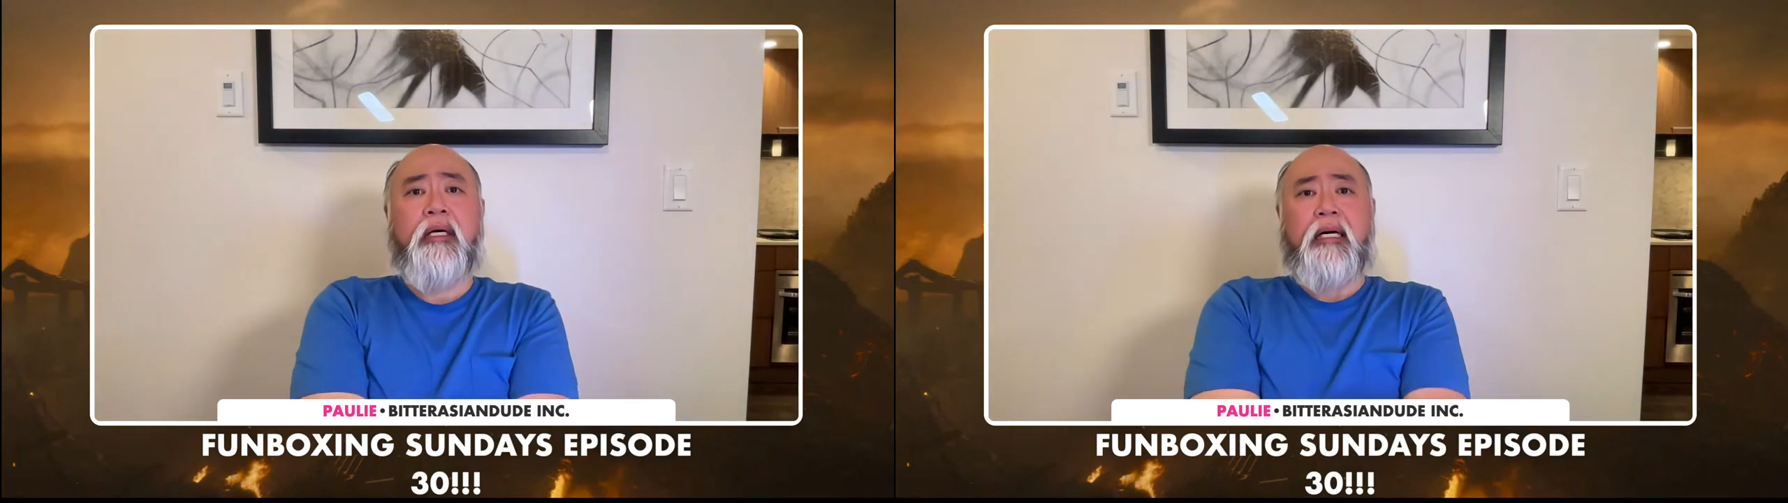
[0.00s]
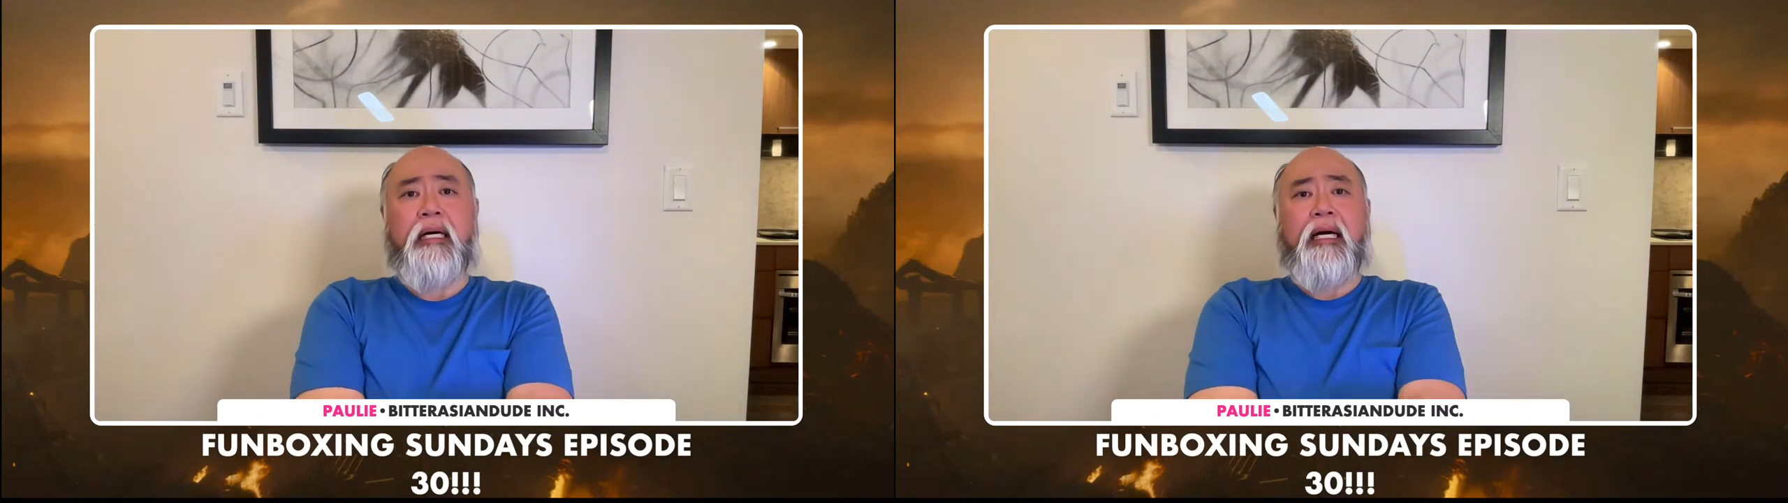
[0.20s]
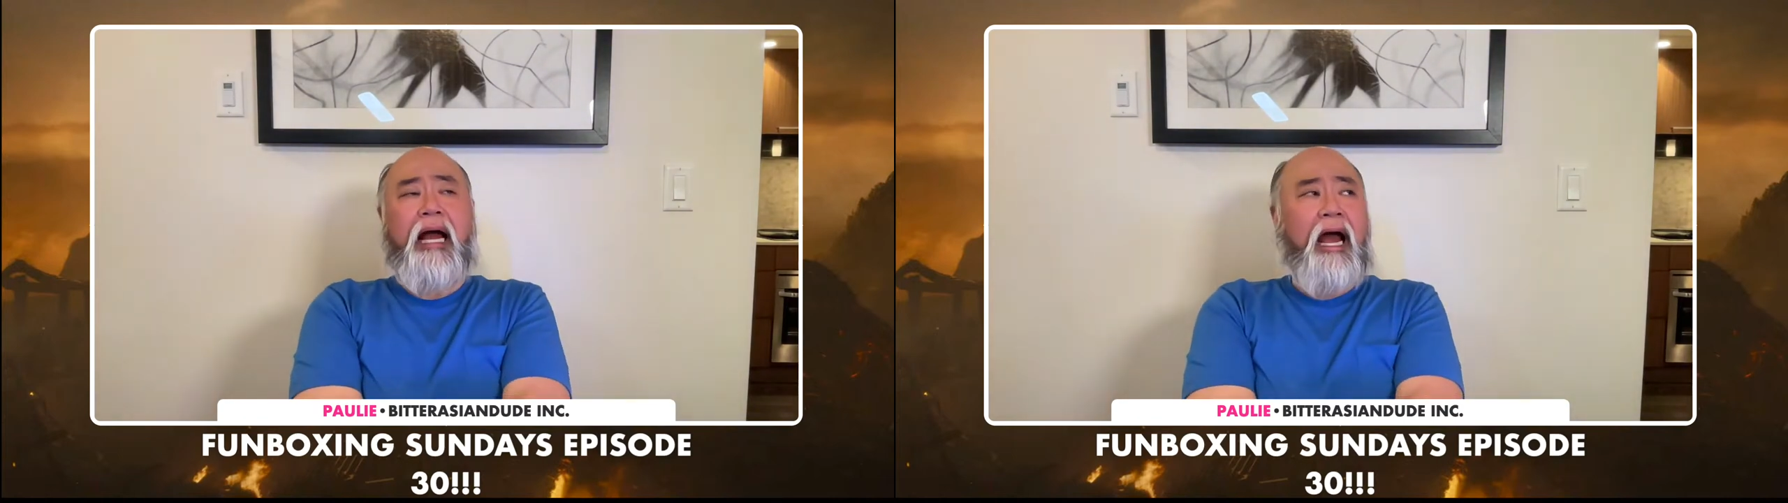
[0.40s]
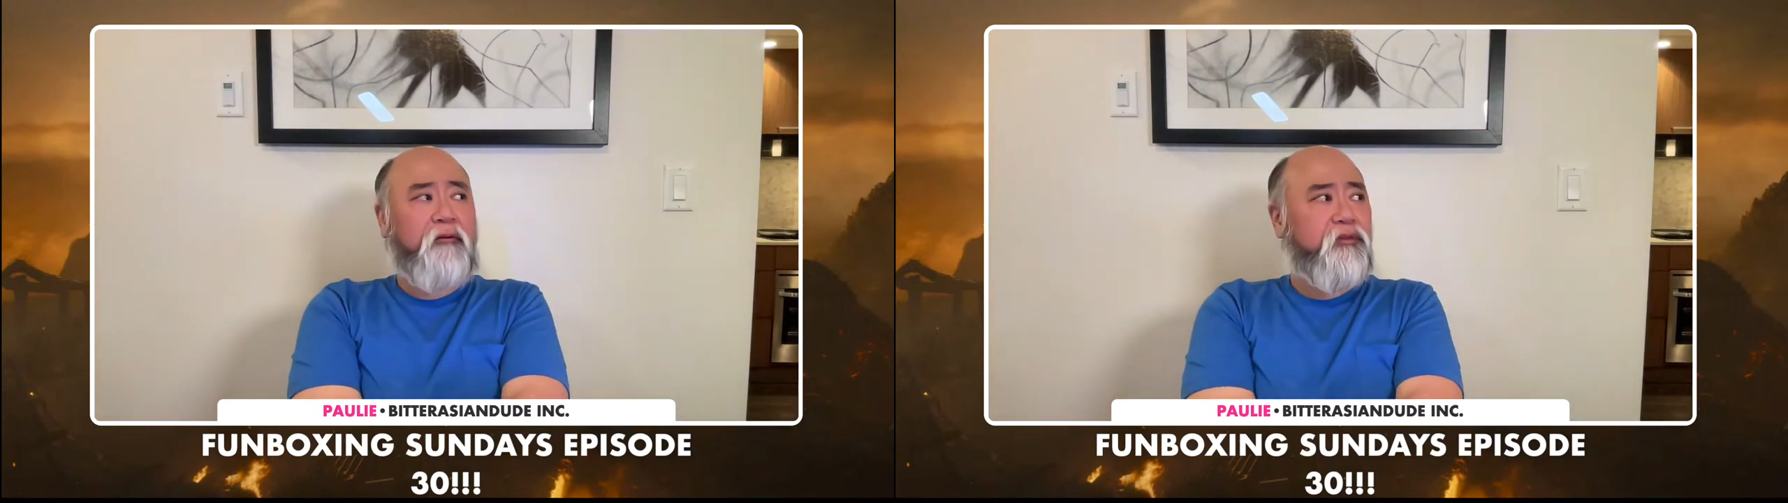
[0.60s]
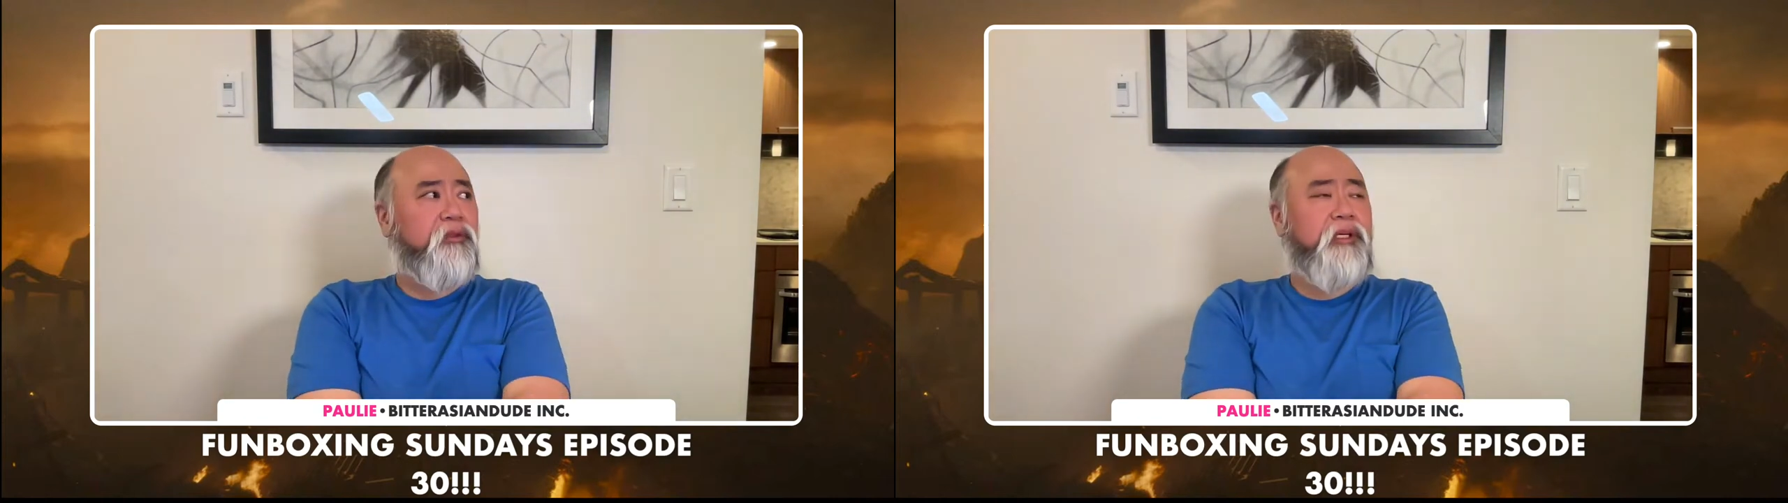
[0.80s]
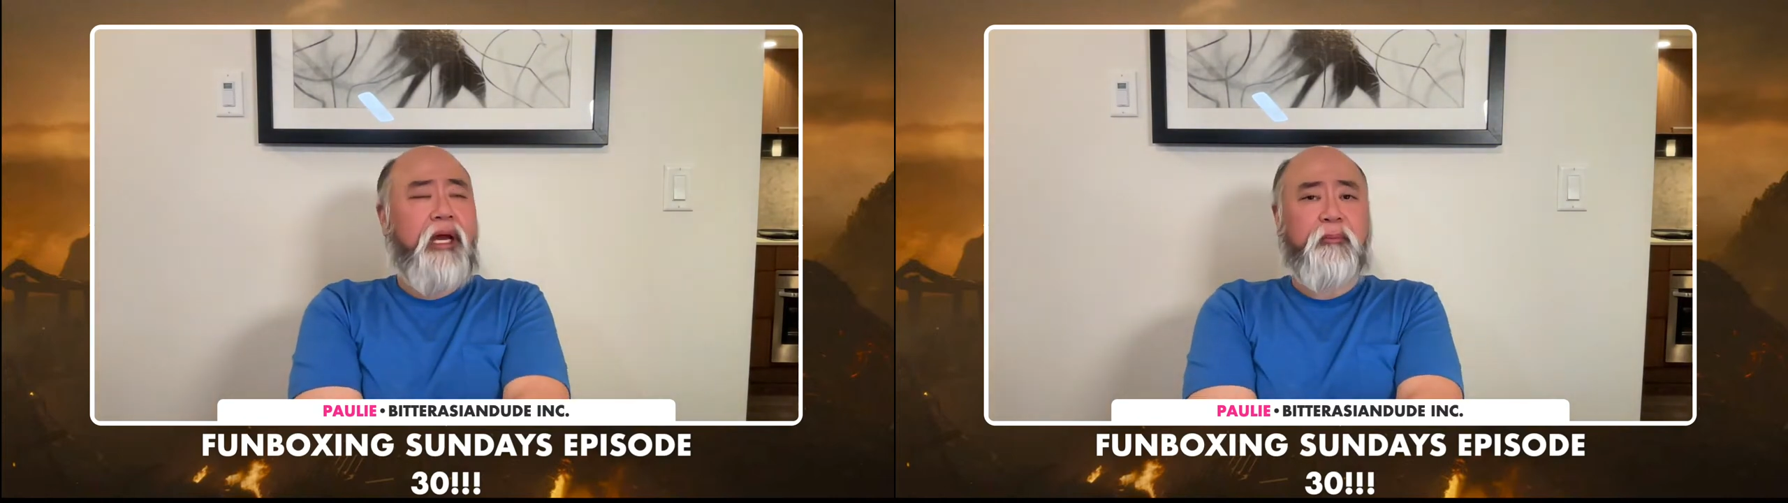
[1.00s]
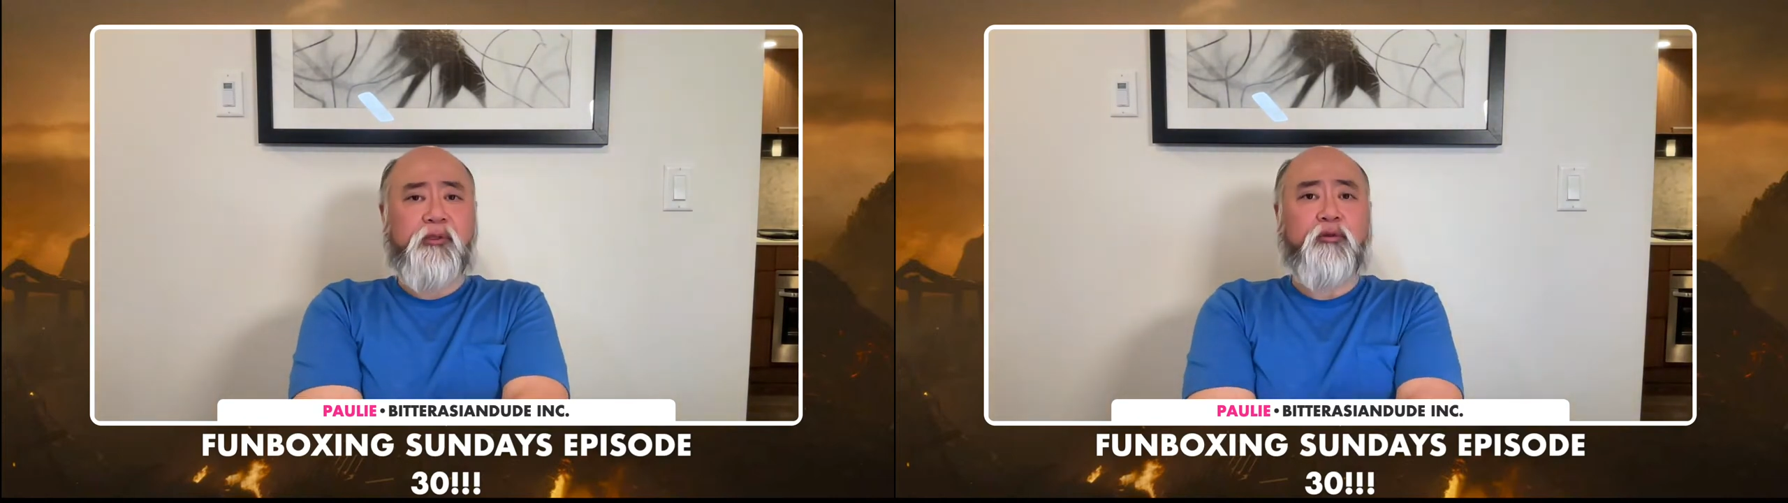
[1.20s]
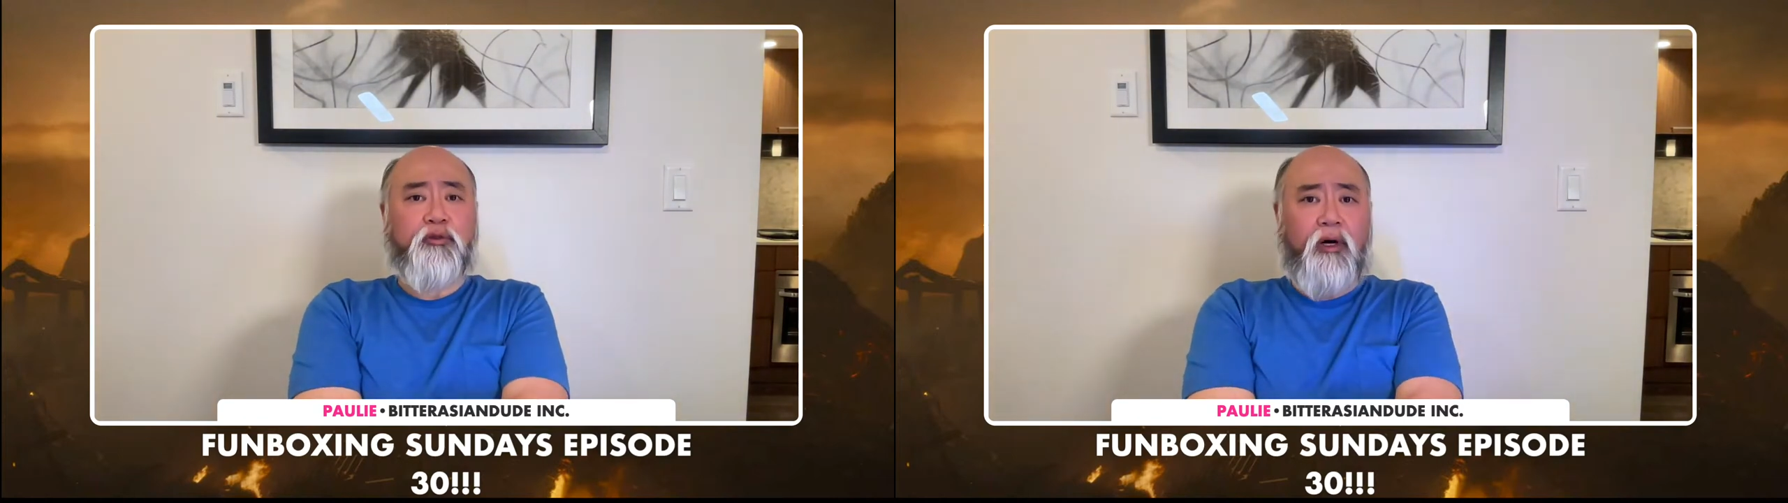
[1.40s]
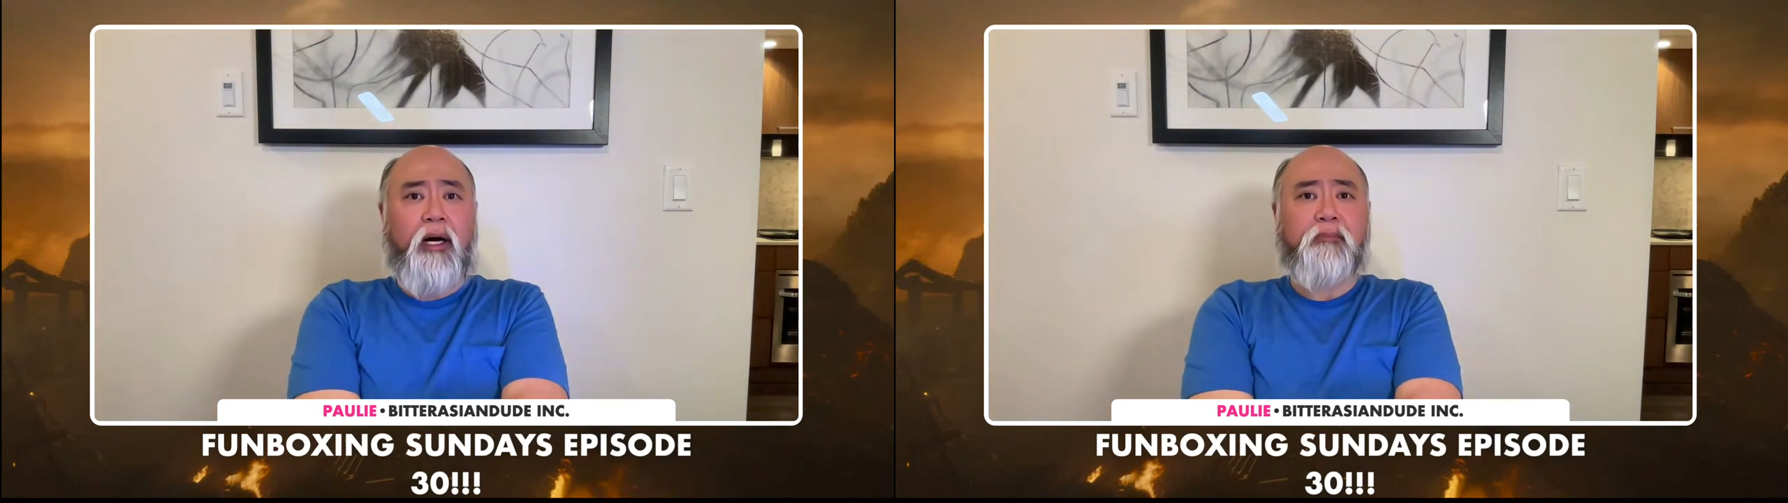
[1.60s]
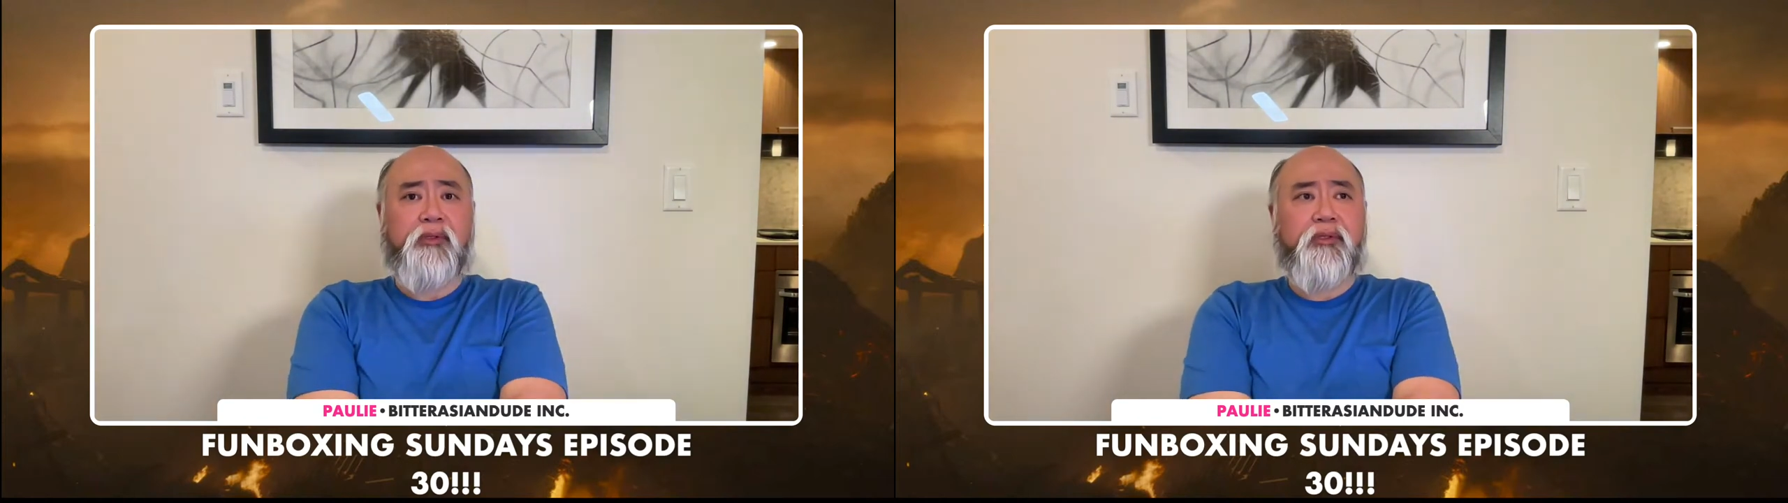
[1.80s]
after the episode
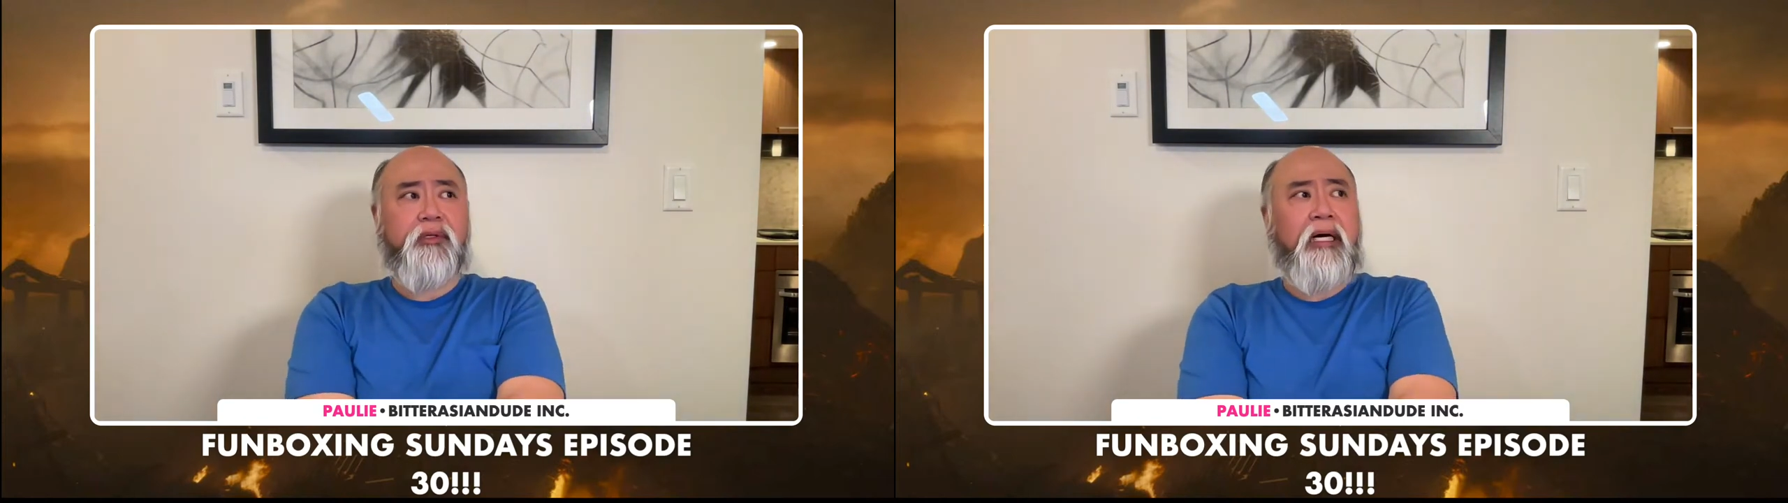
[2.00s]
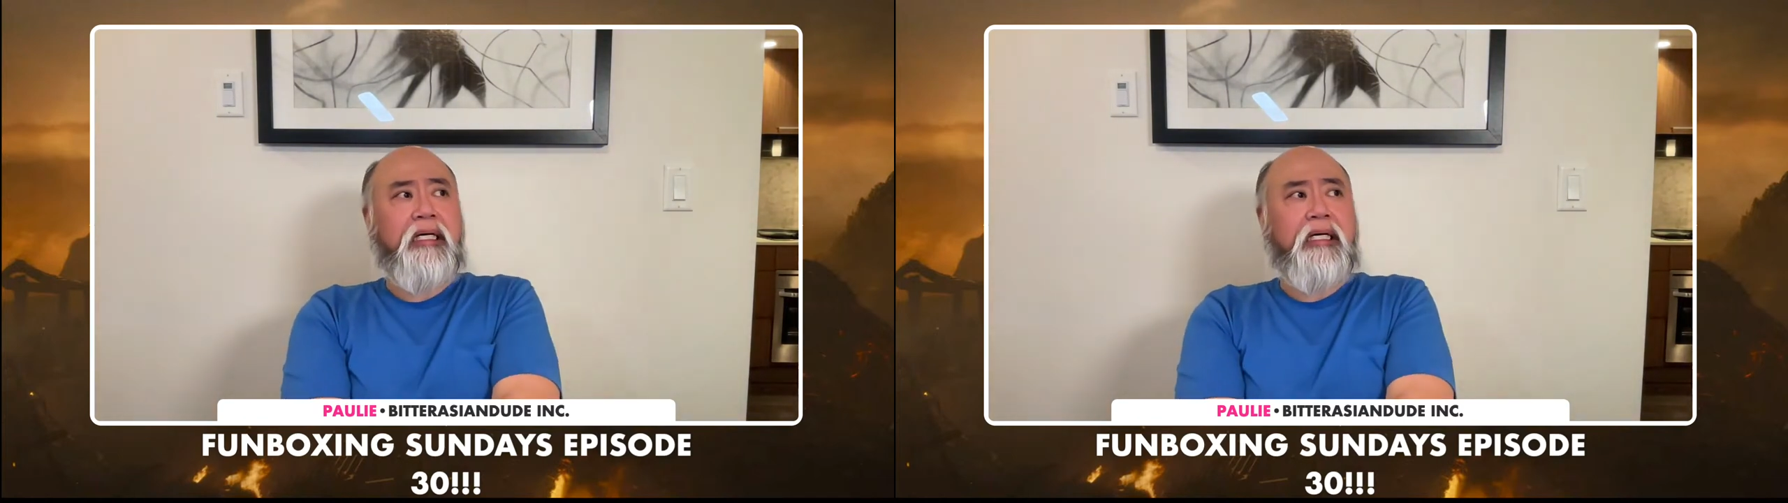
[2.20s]
drops,